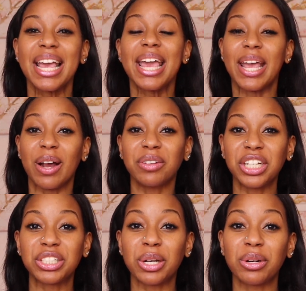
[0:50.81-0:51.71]
Here on
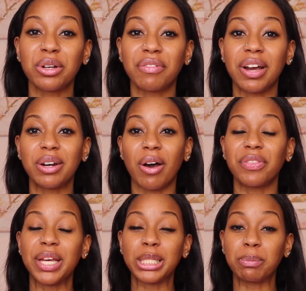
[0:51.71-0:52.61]
this channel, you'll find all
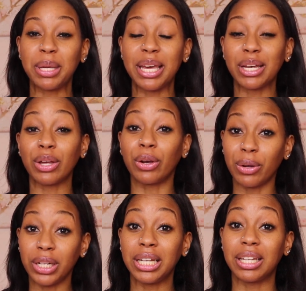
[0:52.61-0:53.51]
things pink,
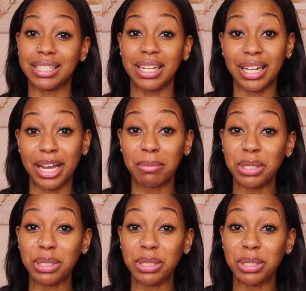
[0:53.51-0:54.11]
girly, glitz, and glam.